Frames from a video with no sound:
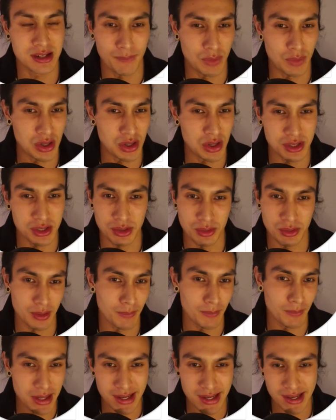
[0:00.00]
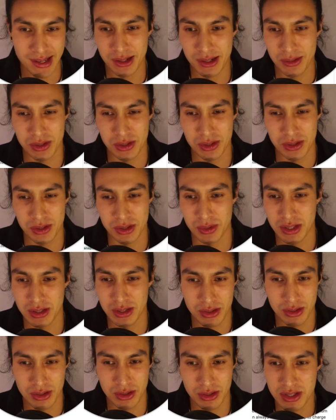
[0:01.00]
which one do you want to pick, what do you want to
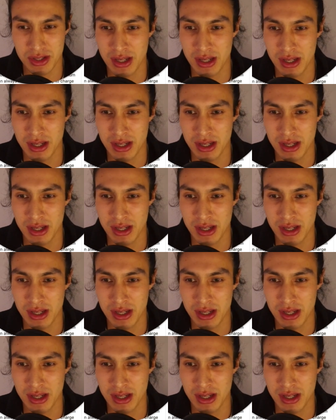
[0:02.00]
use.